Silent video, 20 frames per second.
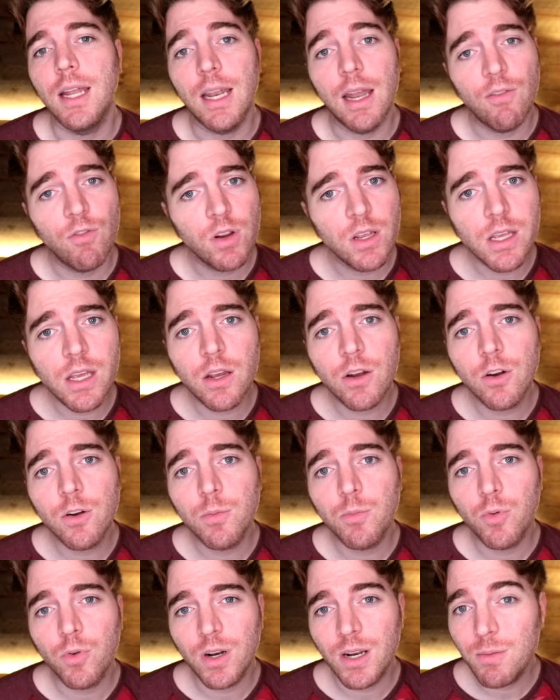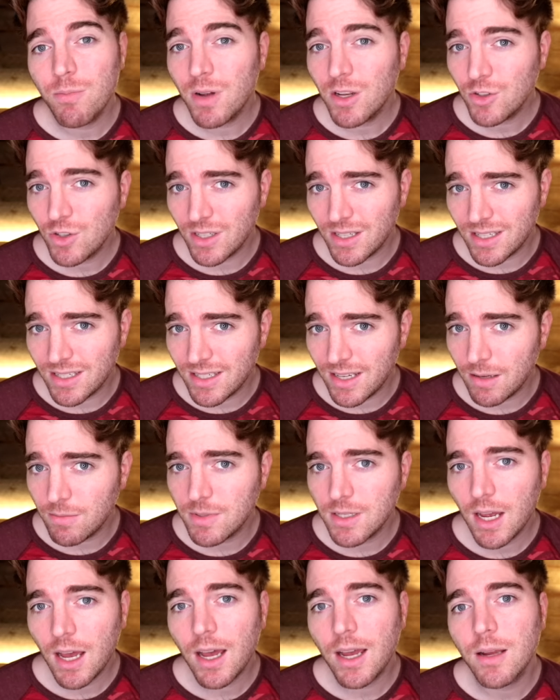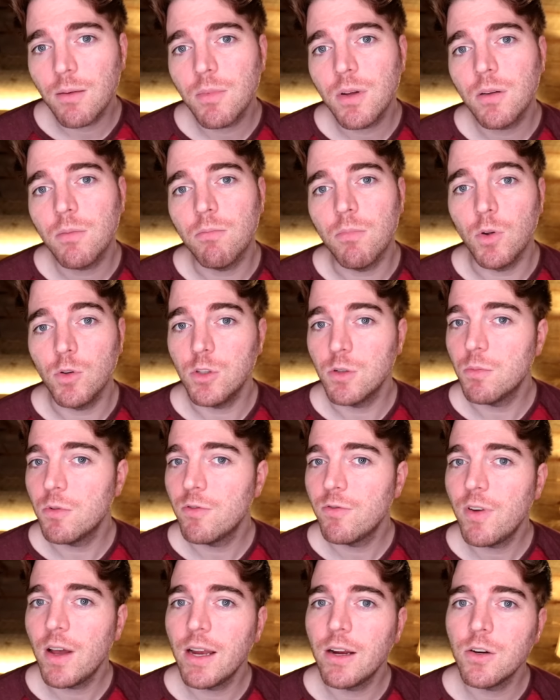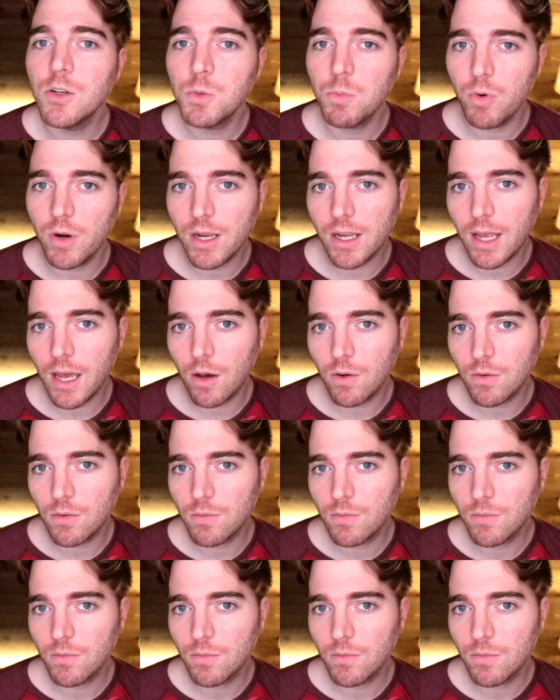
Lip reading: And every year, pretty much at the same time, multiple fires break out.